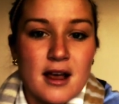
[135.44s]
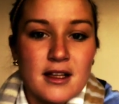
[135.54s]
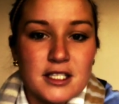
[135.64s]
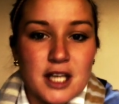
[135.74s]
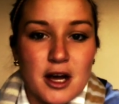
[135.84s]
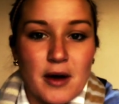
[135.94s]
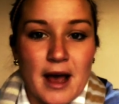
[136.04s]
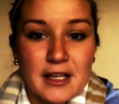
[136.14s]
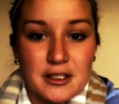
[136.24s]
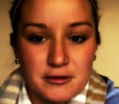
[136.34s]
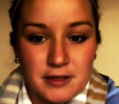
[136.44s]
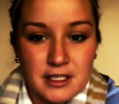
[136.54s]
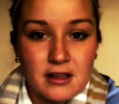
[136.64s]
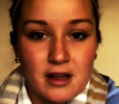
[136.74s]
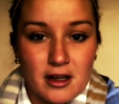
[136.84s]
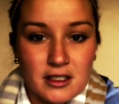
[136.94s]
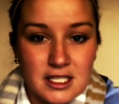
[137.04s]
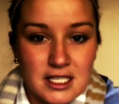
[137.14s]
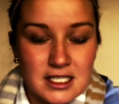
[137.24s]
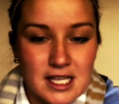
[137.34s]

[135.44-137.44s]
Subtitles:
So as you read along to this